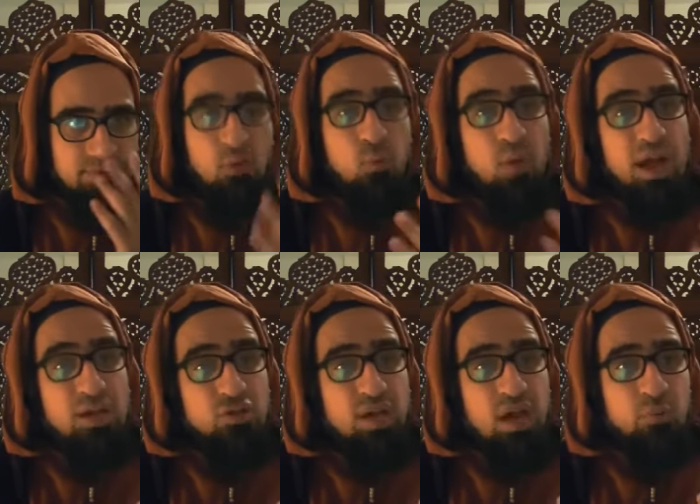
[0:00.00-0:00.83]
Now, why
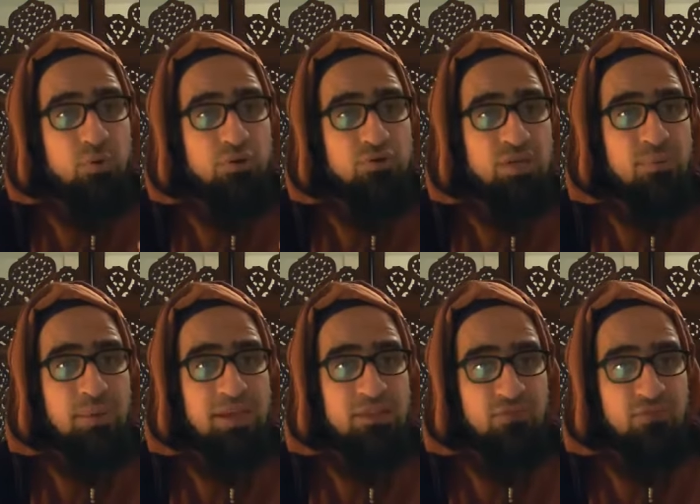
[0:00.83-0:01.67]
should I worry
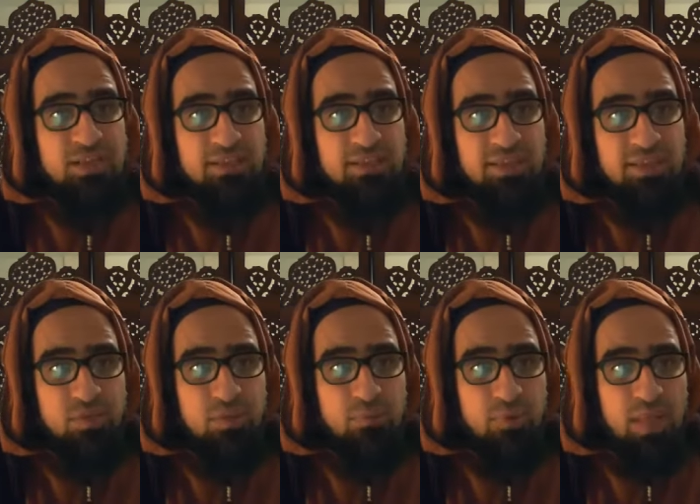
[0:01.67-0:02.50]
about the fact that there's
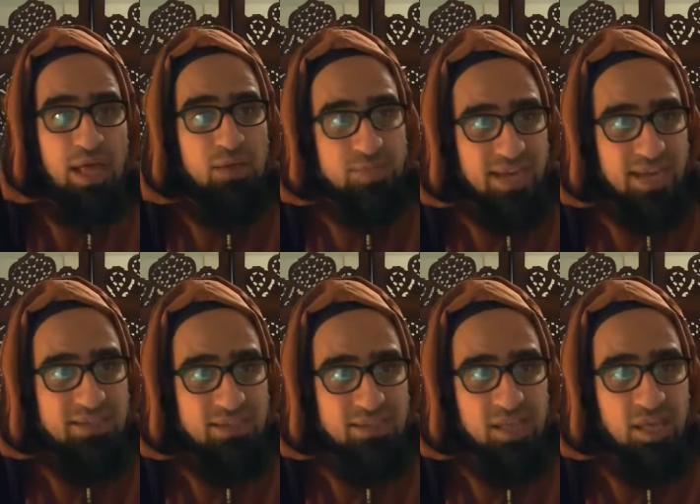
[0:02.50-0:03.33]
people
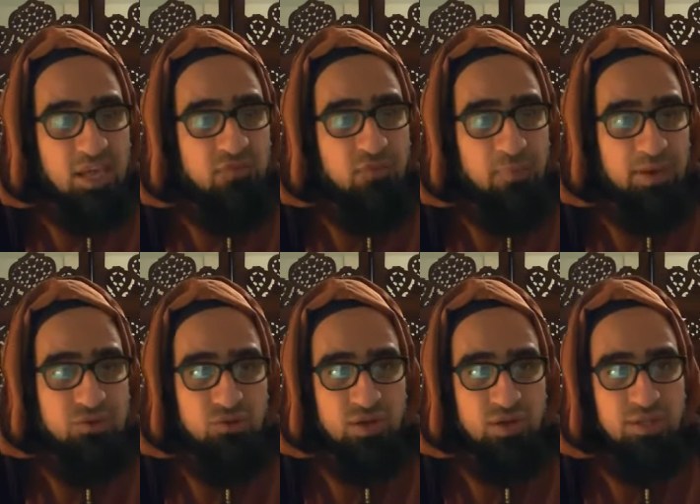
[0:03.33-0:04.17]
outside this cave about
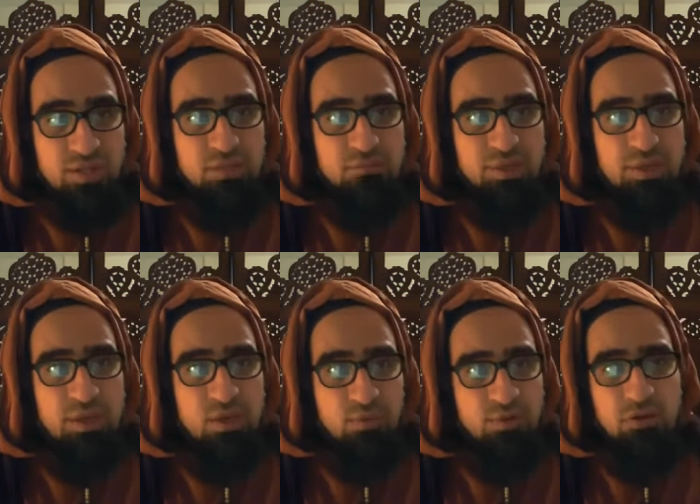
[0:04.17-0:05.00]
to try to kill me
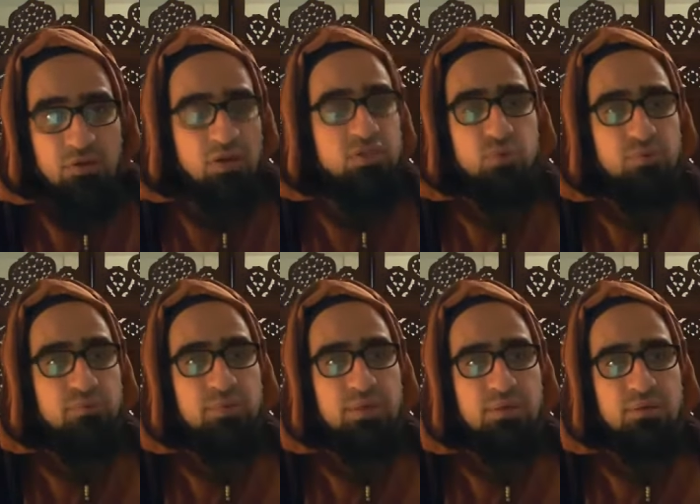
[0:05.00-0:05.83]
when Allah is with
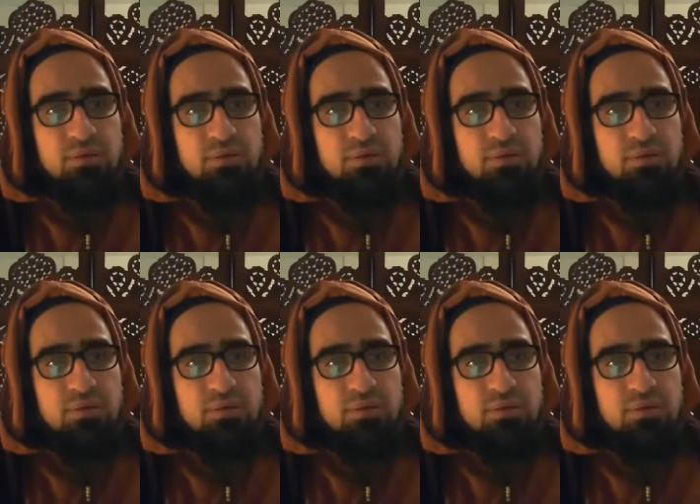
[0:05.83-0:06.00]
me?